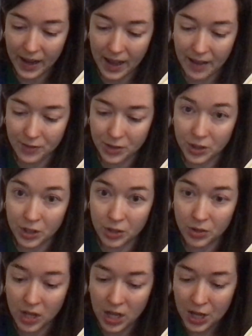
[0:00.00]

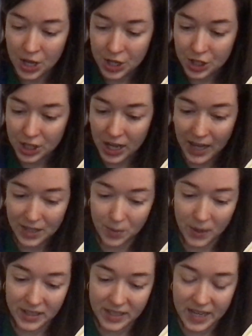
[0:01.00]
afternoon, she has
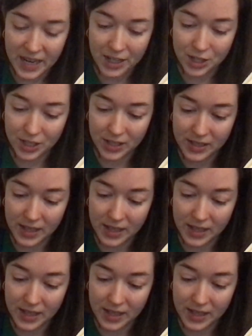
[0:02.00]
recitations,